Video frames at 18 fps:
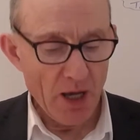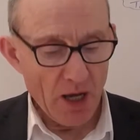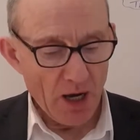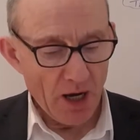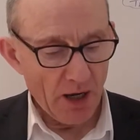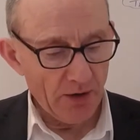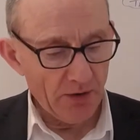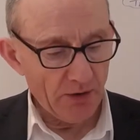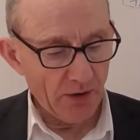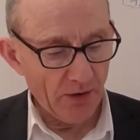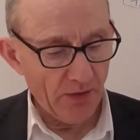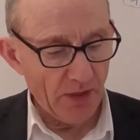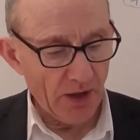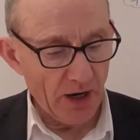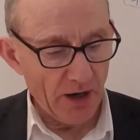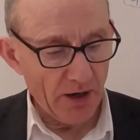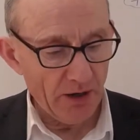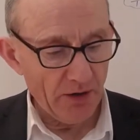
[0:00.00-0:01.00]
and
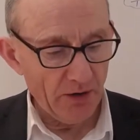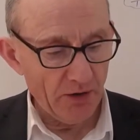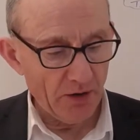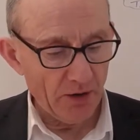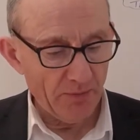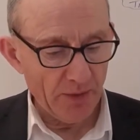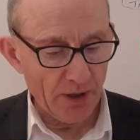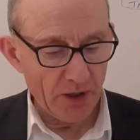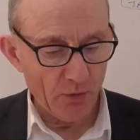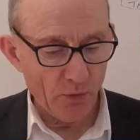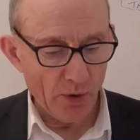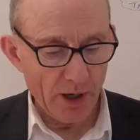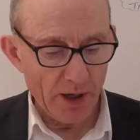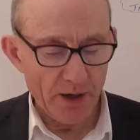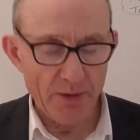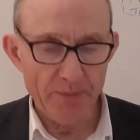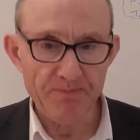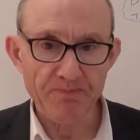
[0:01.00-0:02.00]
there you're made
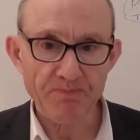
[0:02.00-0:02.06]
aware